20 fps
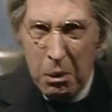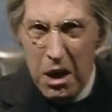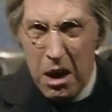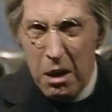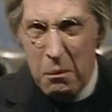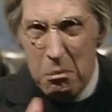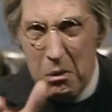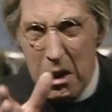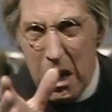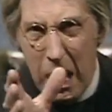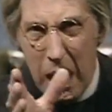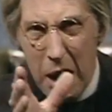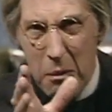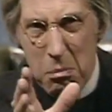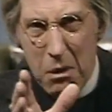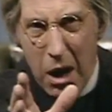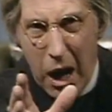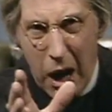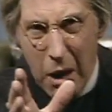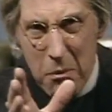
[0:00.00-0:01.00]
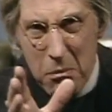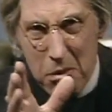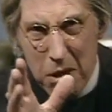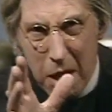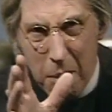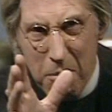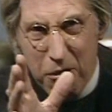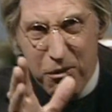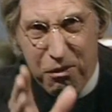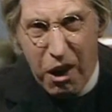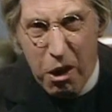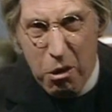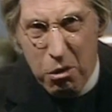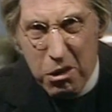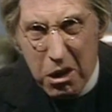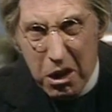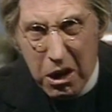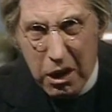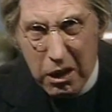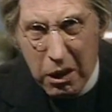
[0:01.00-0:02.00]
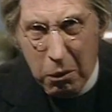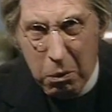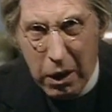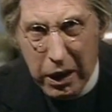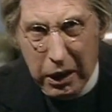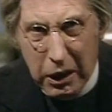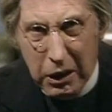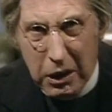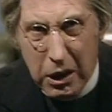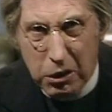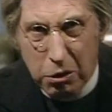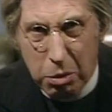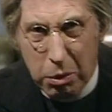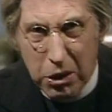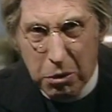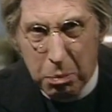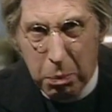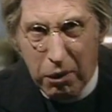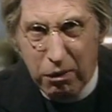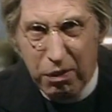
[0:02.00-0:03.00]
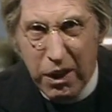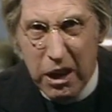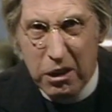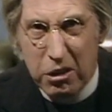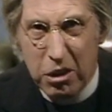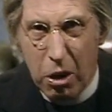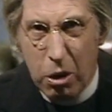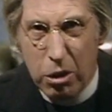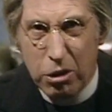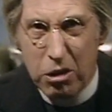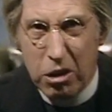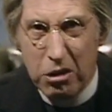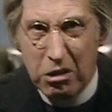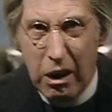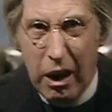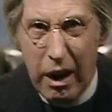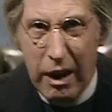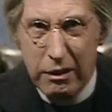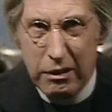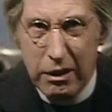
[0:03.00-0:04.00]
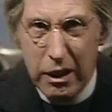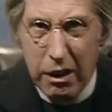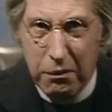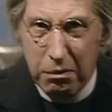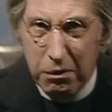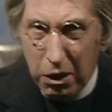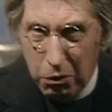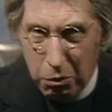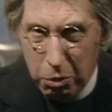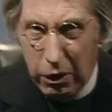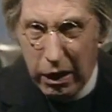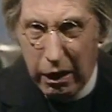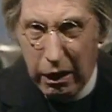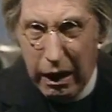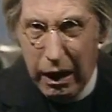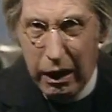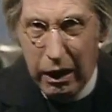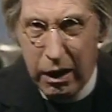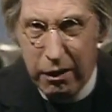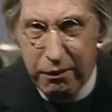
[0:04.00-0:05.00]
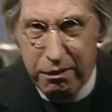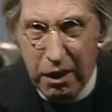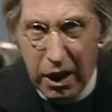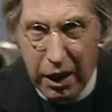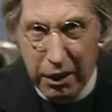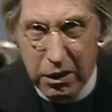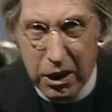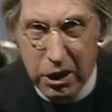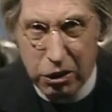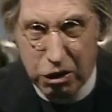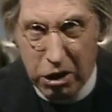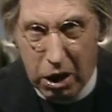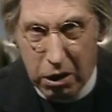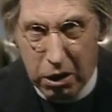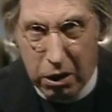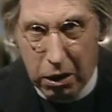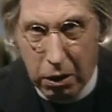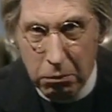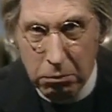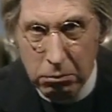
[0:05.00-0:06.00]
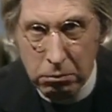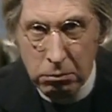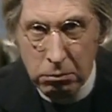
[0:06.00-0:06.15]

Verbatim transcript: Believe me, I'm, I'm dumbfounded at the wickedness which pervades our society, even in where I live, Ardnashoch.